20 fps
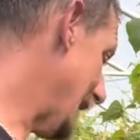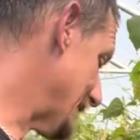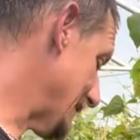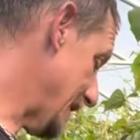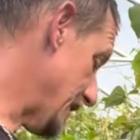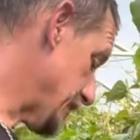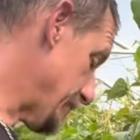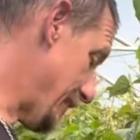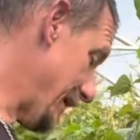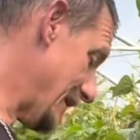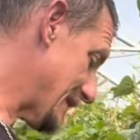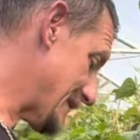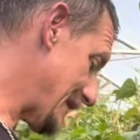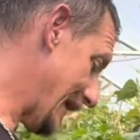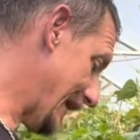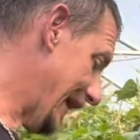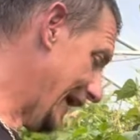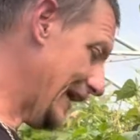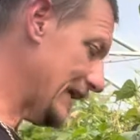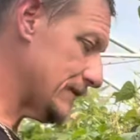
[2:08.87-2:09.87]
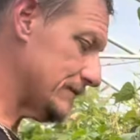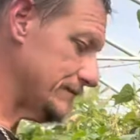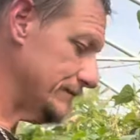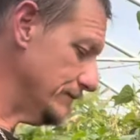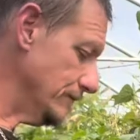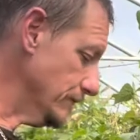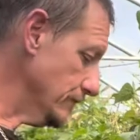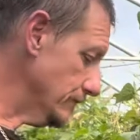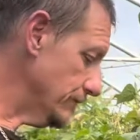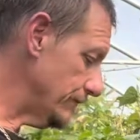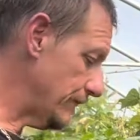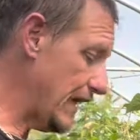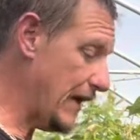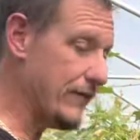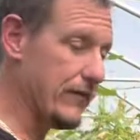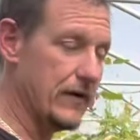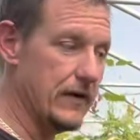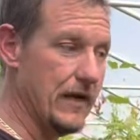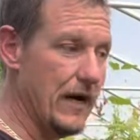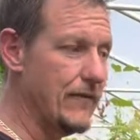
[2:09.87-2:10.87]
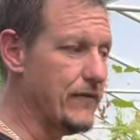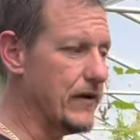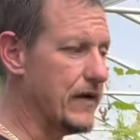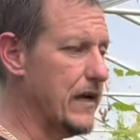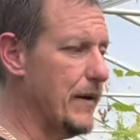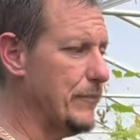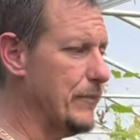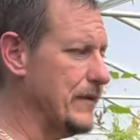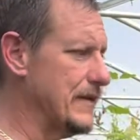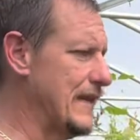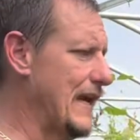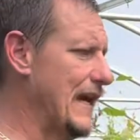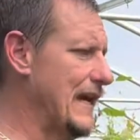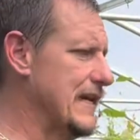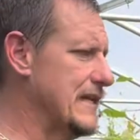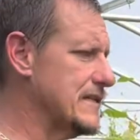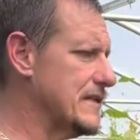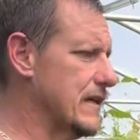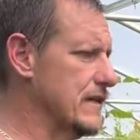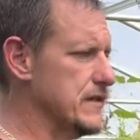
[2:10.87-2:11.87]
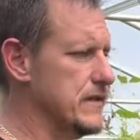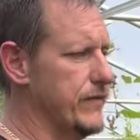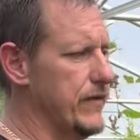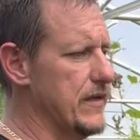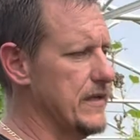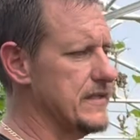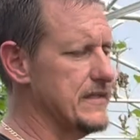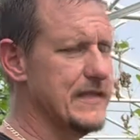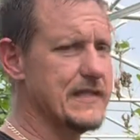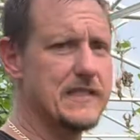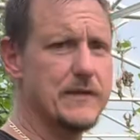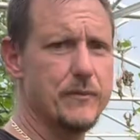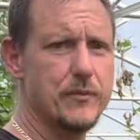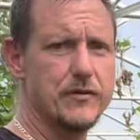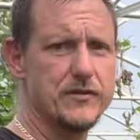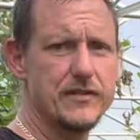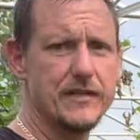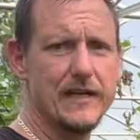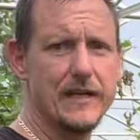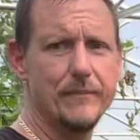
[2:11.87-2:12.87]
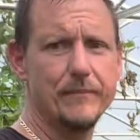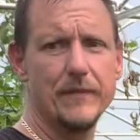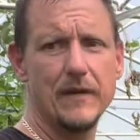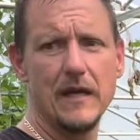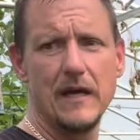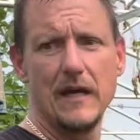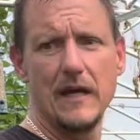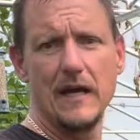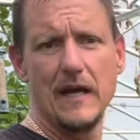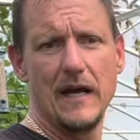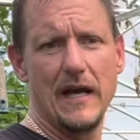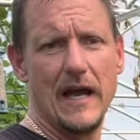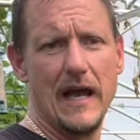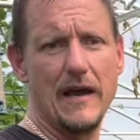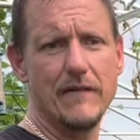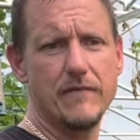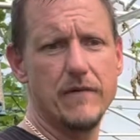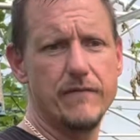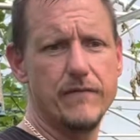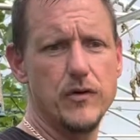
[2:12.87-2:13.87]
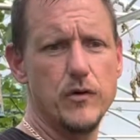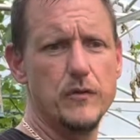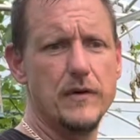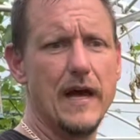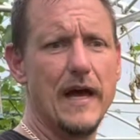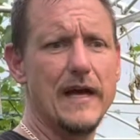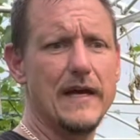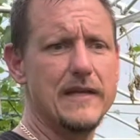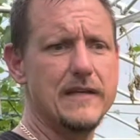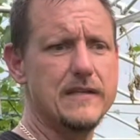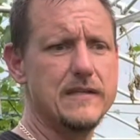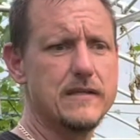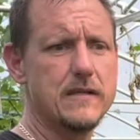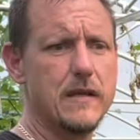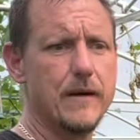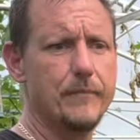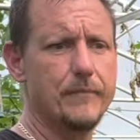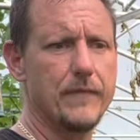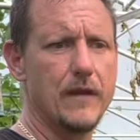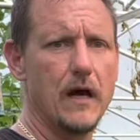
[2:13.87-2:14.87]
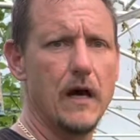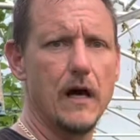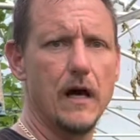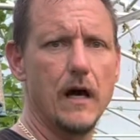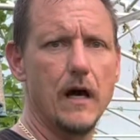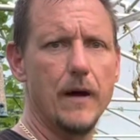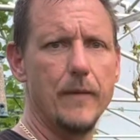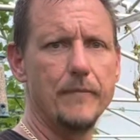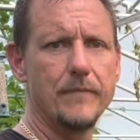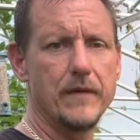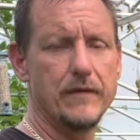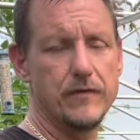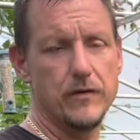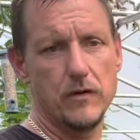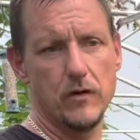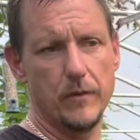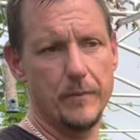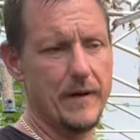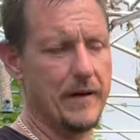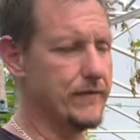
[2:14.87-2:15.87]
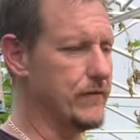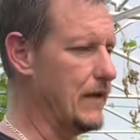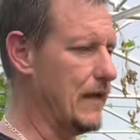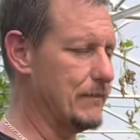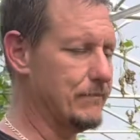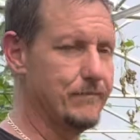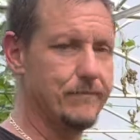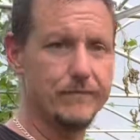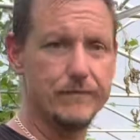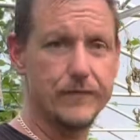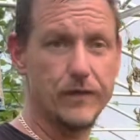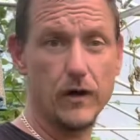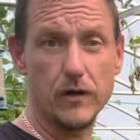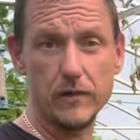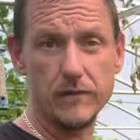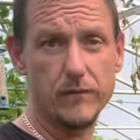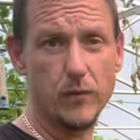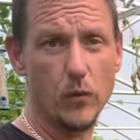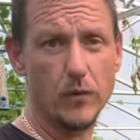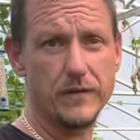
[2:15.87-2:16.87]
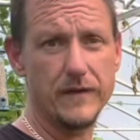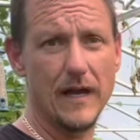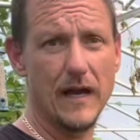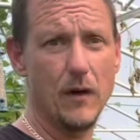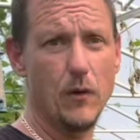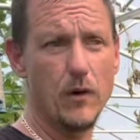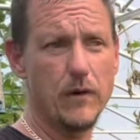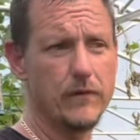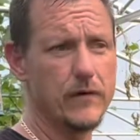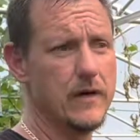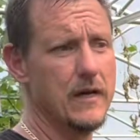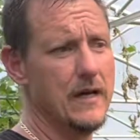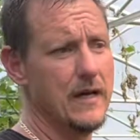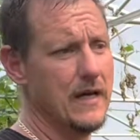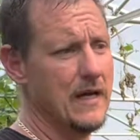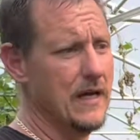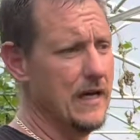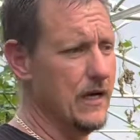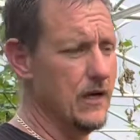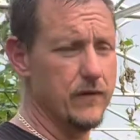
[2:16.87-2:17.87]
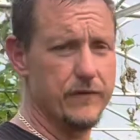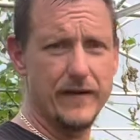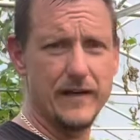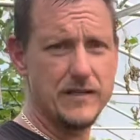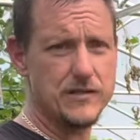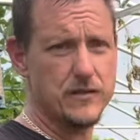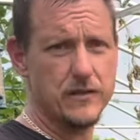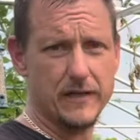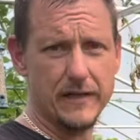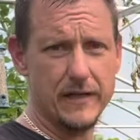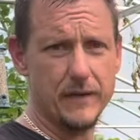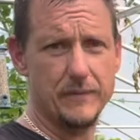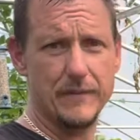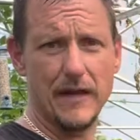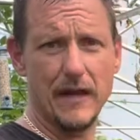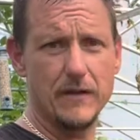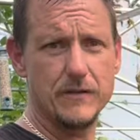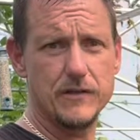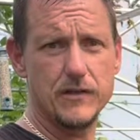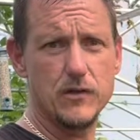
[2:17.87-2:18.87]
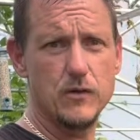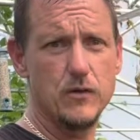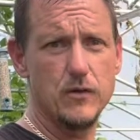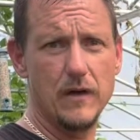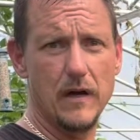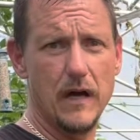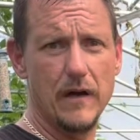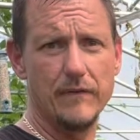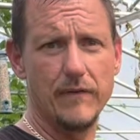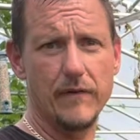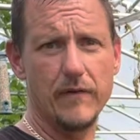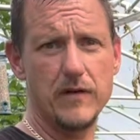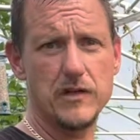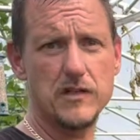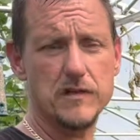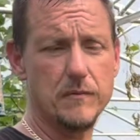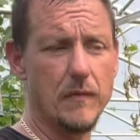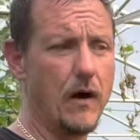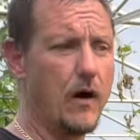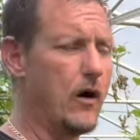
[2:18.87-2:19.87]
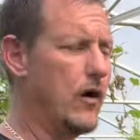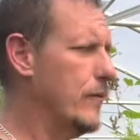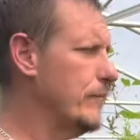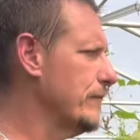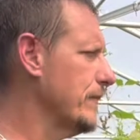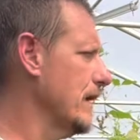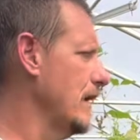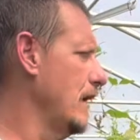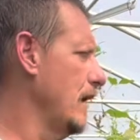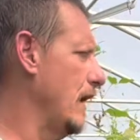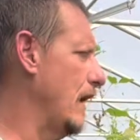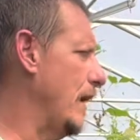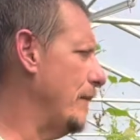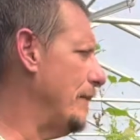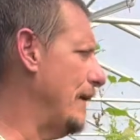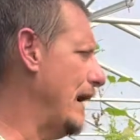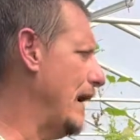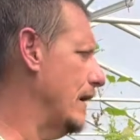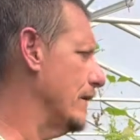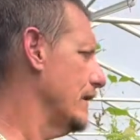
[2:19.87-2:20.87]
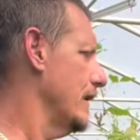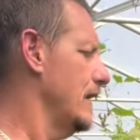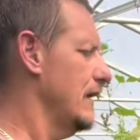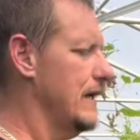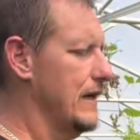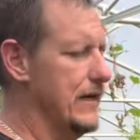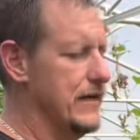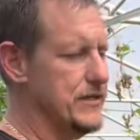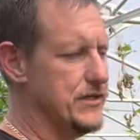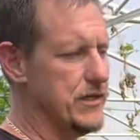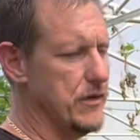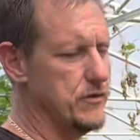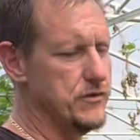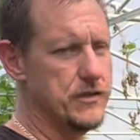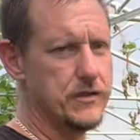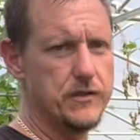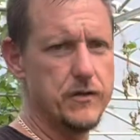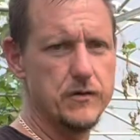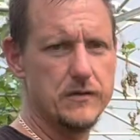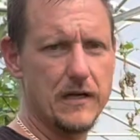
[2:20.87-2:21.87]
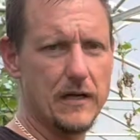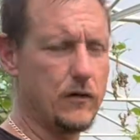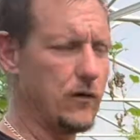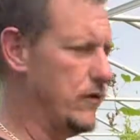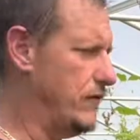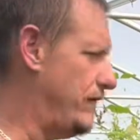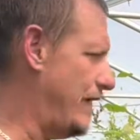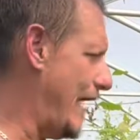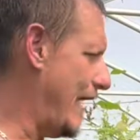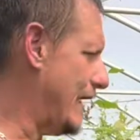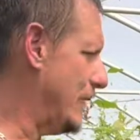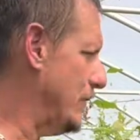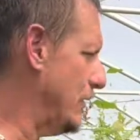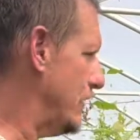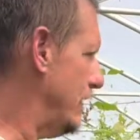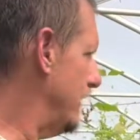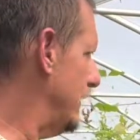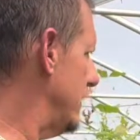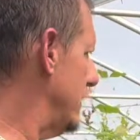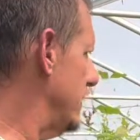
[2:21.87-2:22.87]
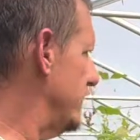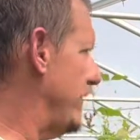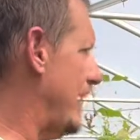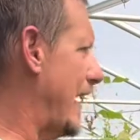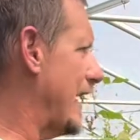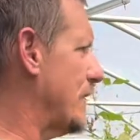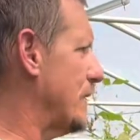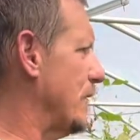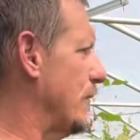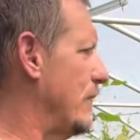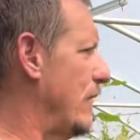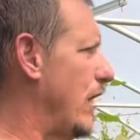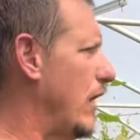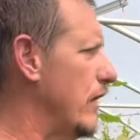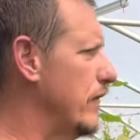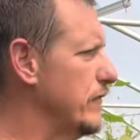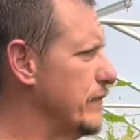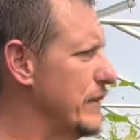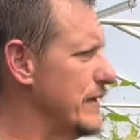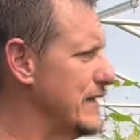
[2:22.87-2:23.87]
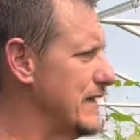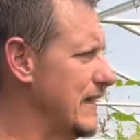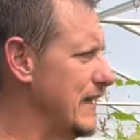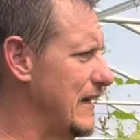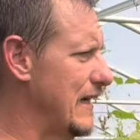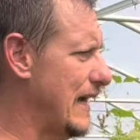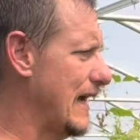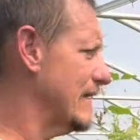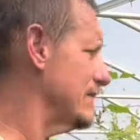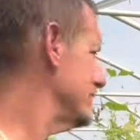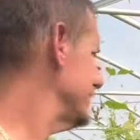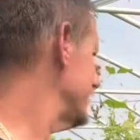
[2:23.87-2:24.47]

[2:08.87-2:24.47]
as best I can every couple of days. Because if you get 60% every few days, if you do them every like third or fourth day or whatever, you'll eventually get them down to a very small amount. It shows you can use like a little vacuum cleaner and vacuum them off, but I'll